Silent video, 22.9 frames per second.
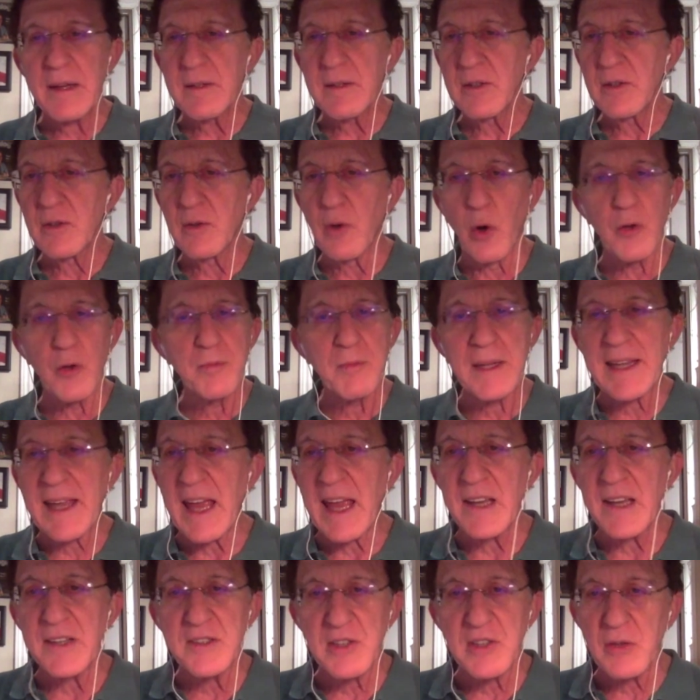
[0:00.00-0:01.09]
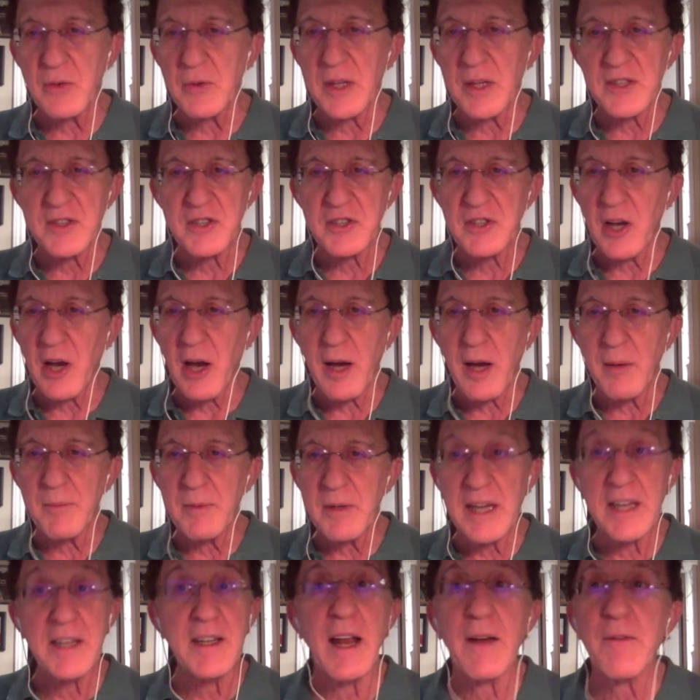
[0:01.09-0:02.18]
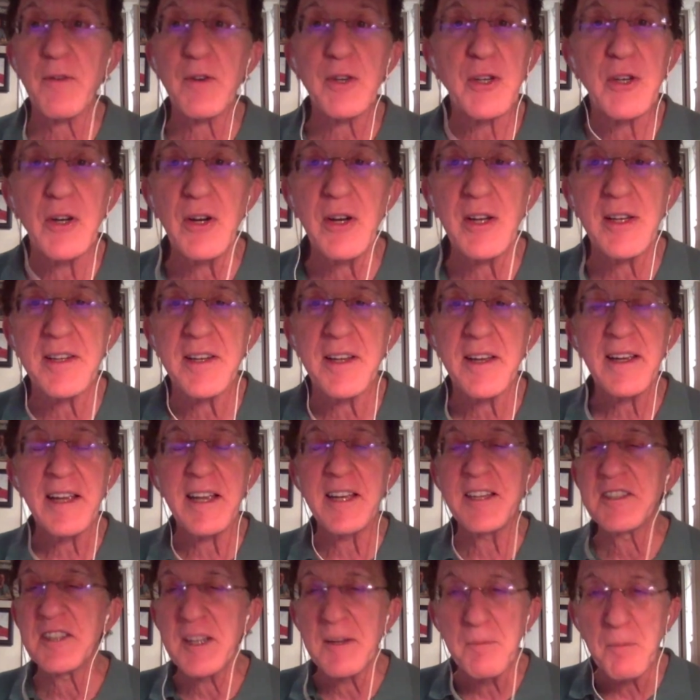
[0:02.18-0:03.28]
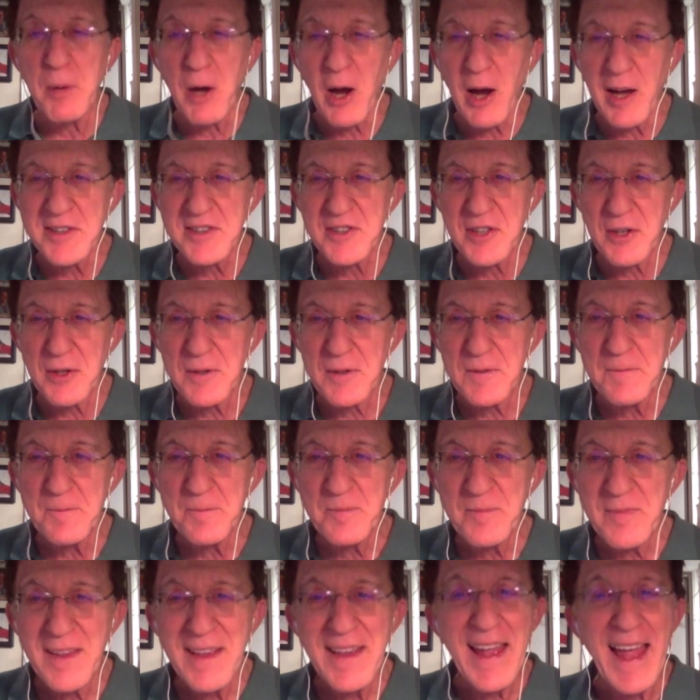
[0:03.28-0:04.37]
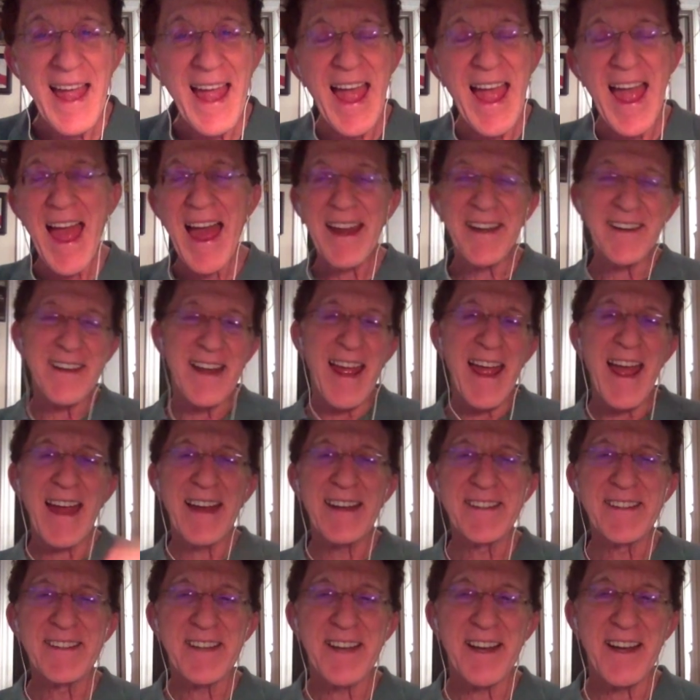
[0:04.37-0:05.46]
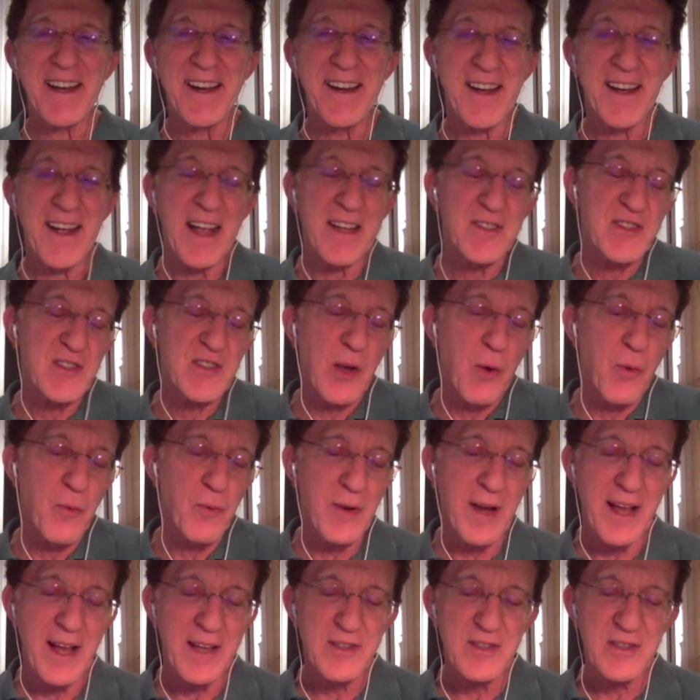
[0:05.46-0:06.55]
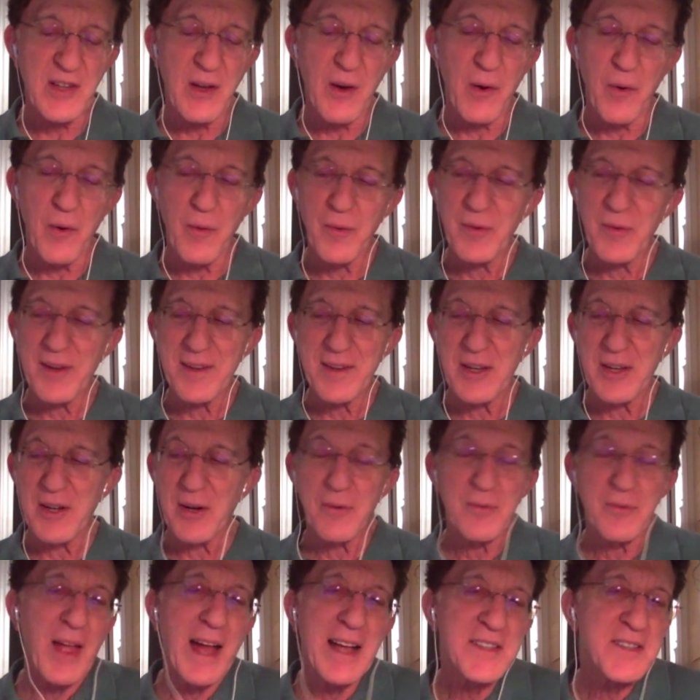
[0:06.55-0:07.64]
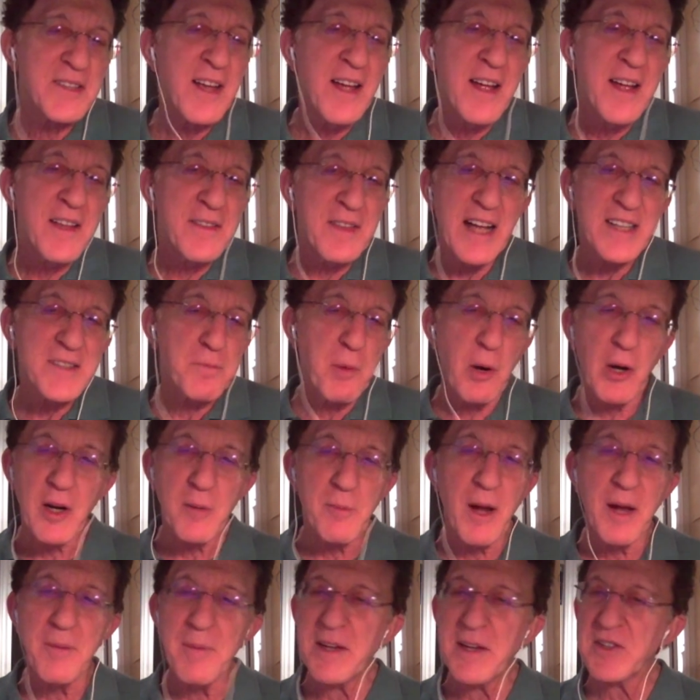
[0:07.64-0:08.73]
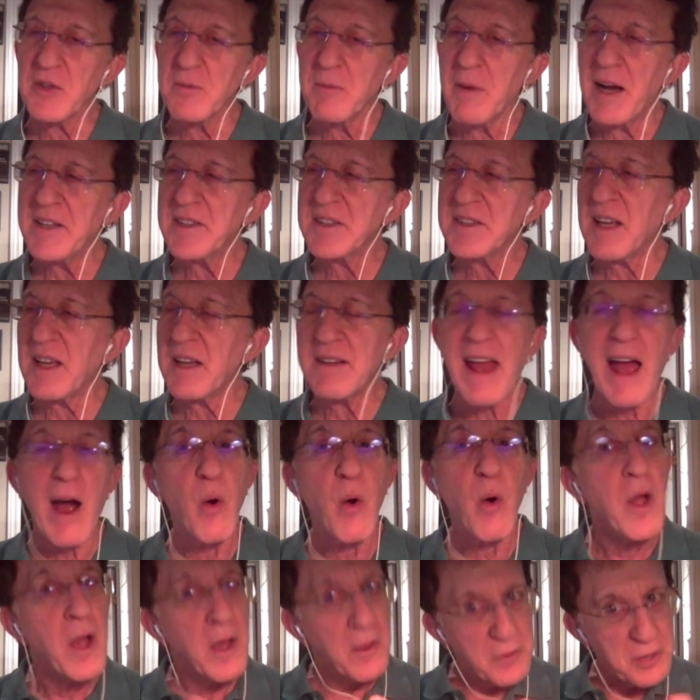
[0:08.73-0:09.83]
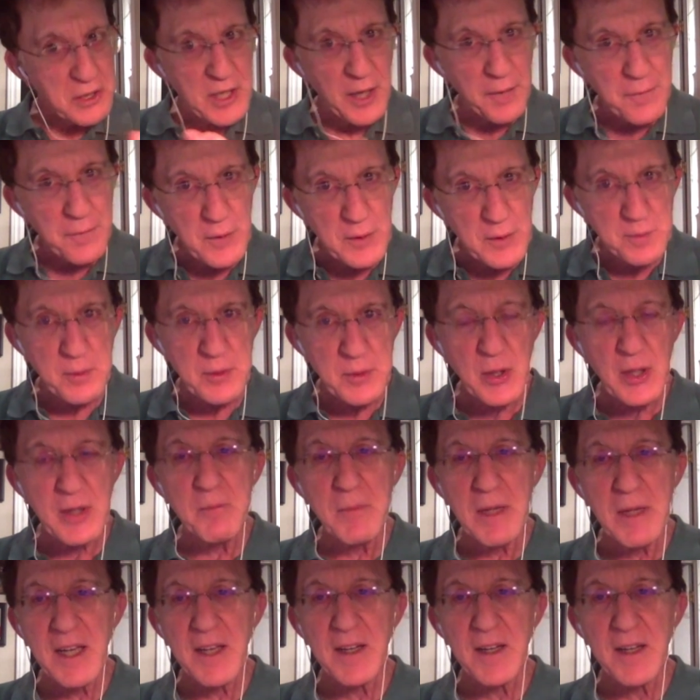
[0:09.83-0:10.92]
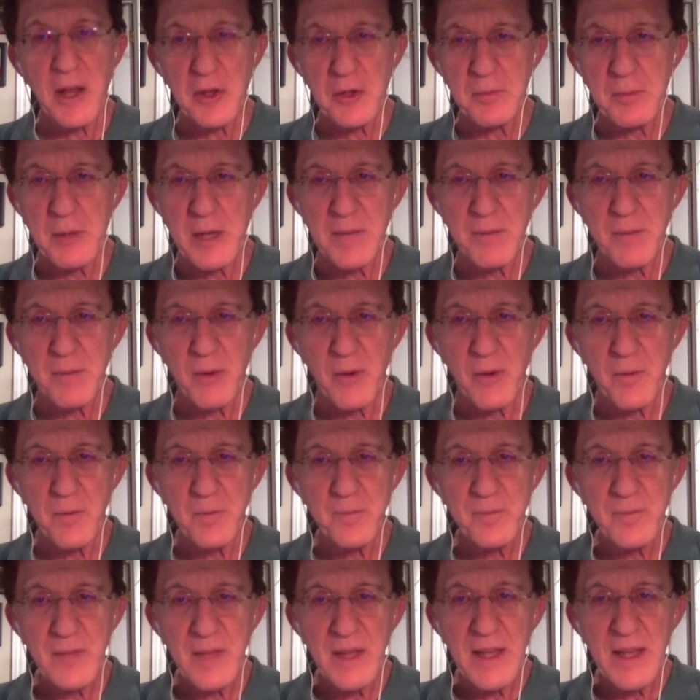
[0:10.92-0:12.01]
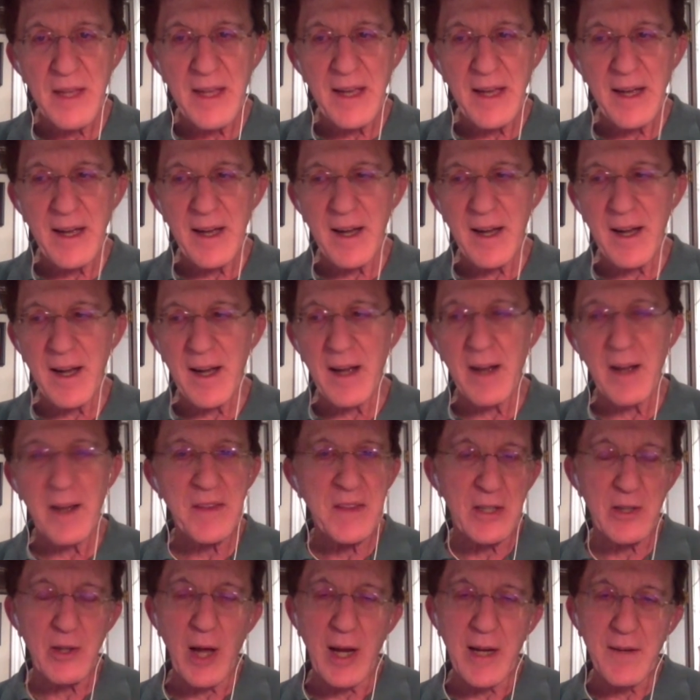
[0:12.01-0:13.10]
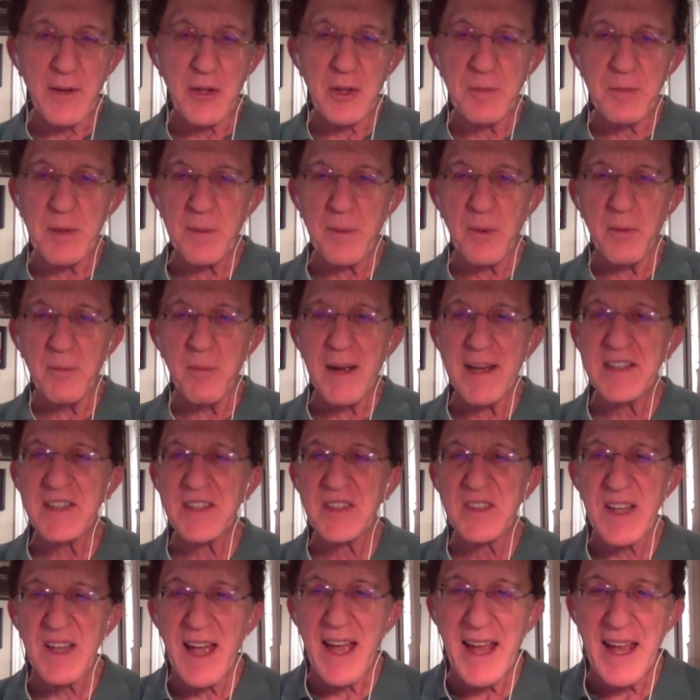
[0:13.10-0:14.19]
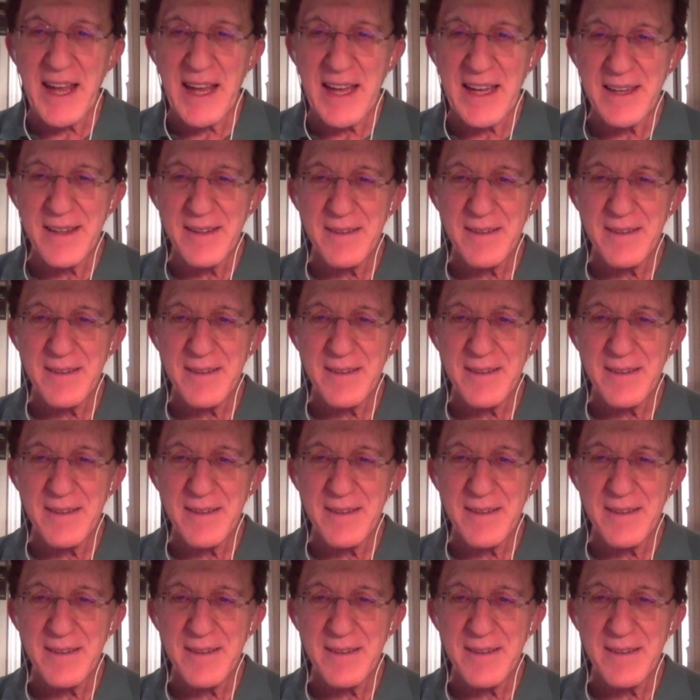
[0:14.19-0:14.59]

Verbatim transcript: Goldman can't do this job. He never could. He's an imposter. And so that's part of my mental mindset. Now, the difference between me and other people, I think a lot of other people might say,